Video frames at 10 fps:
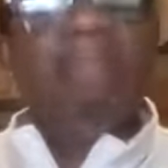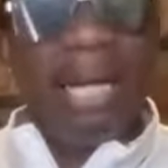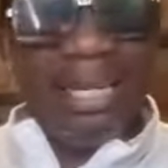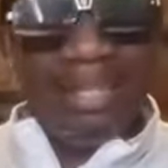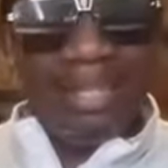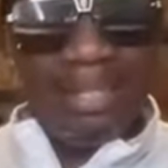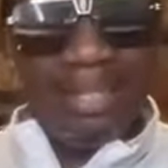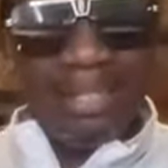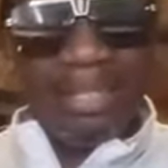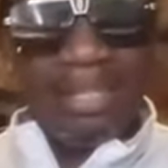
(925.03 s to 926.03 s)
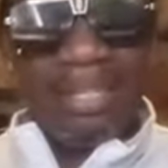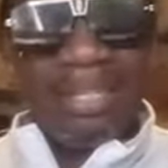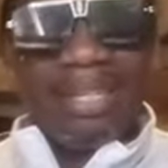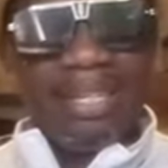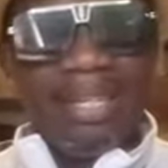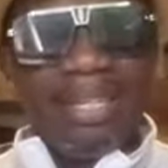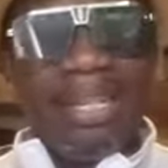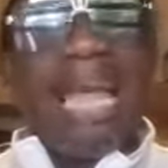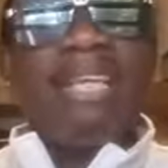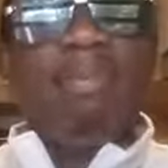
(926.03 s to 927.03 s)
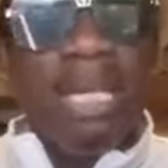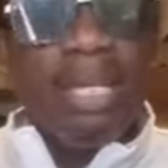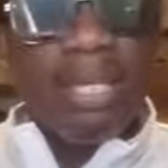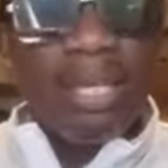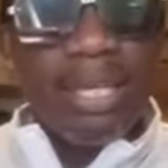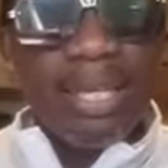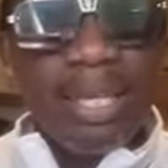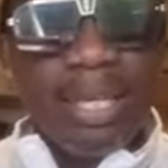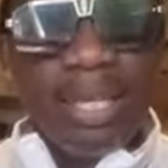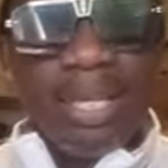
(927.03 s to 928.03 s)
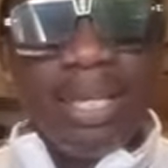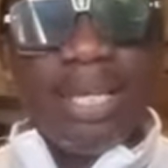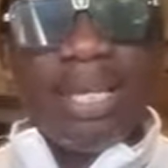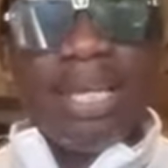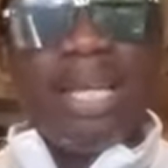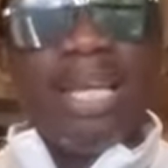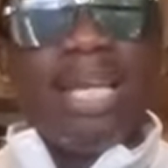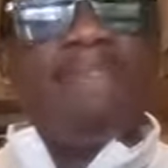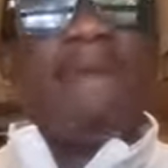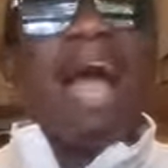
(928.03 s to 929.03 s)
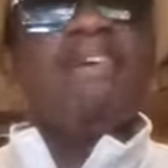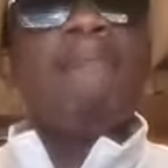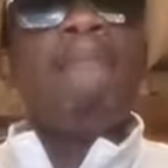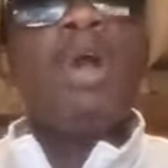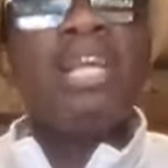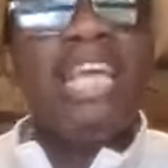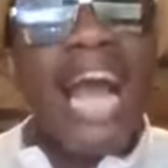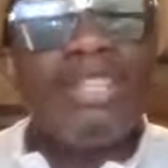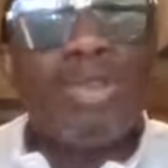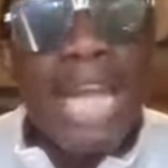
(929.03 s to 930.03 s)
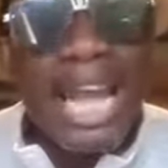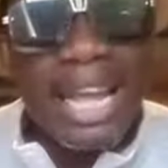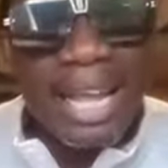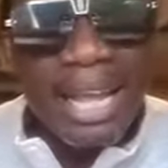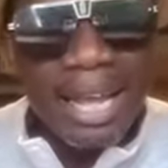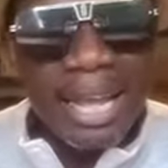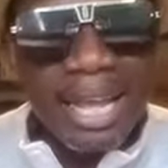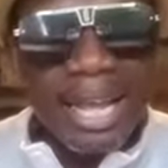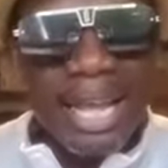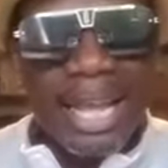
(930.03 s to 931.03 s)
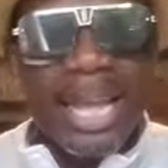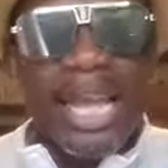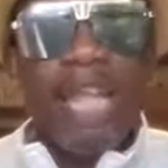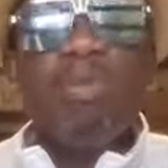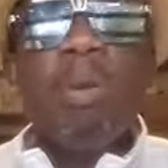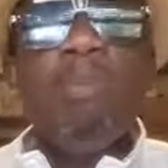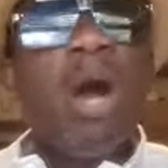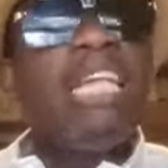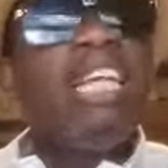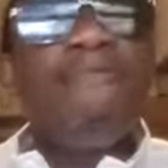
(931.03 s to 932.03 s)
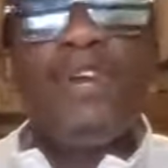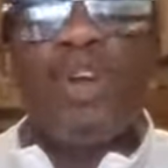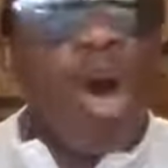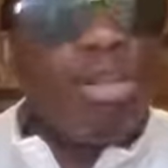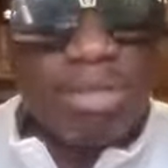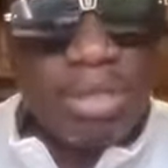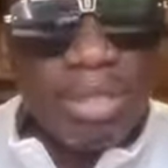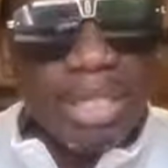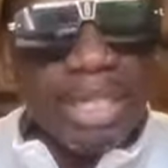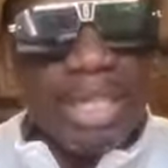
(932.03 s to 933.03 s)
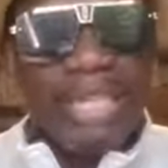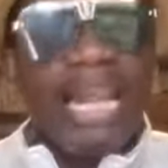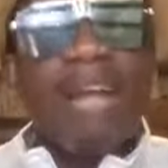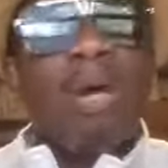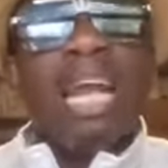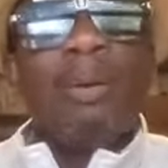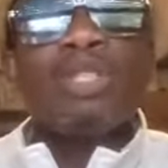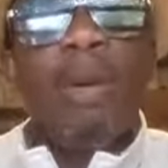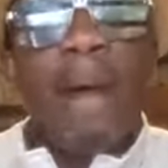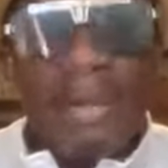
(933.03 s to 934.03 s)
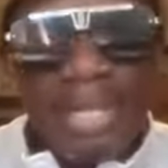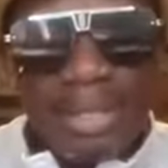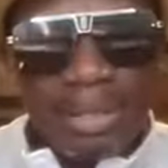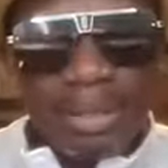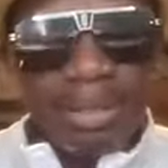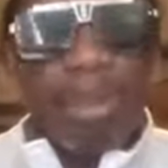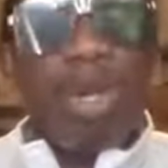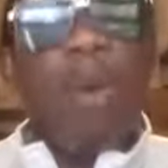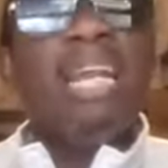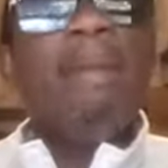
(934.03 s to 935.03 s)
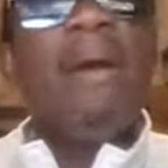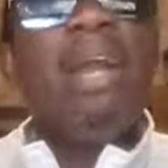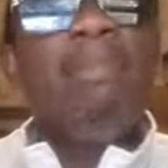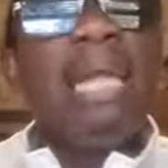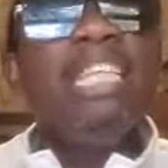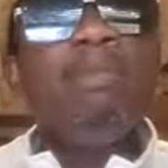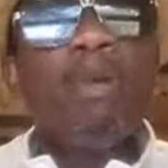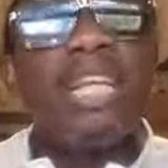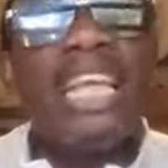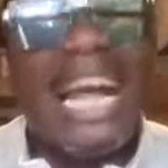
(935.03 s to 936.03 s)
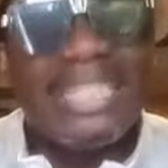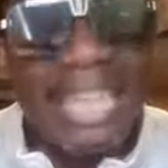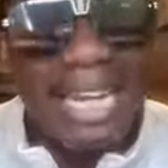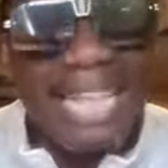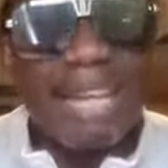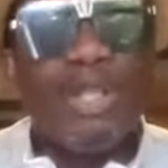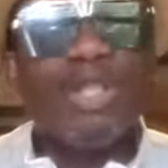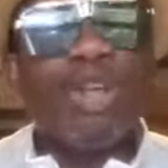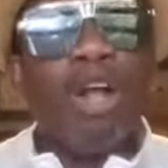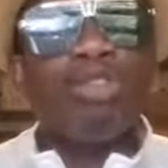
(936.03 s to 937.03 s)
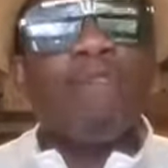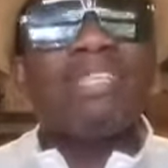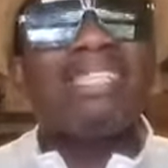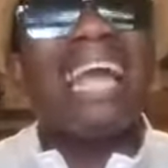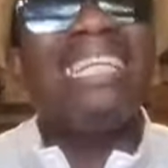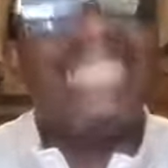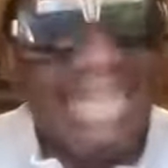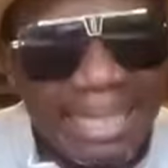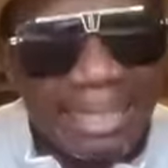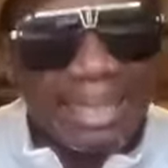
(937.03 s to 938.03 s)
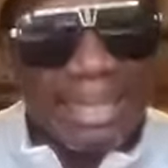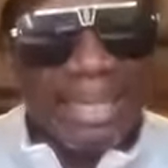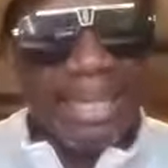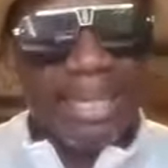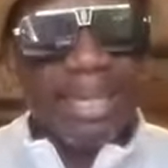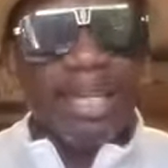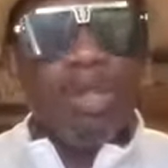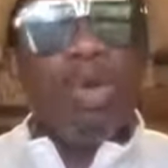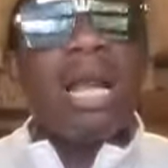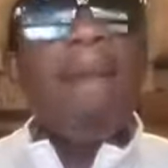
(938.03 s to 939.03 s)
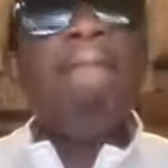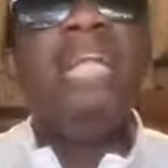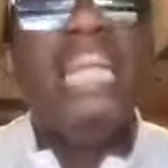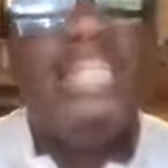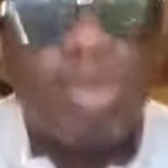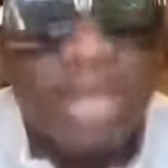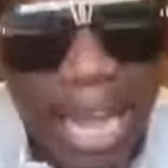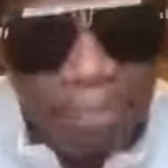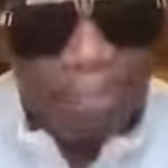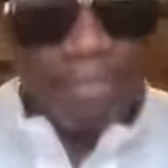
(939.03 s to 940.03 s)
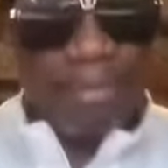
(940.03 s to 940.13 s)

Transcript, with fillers: man. Like me. If I have a broken heart today, it will be more difficult than when I was not married. Because when a married man is broken hearted as a result of a side chick, you can bleed to death.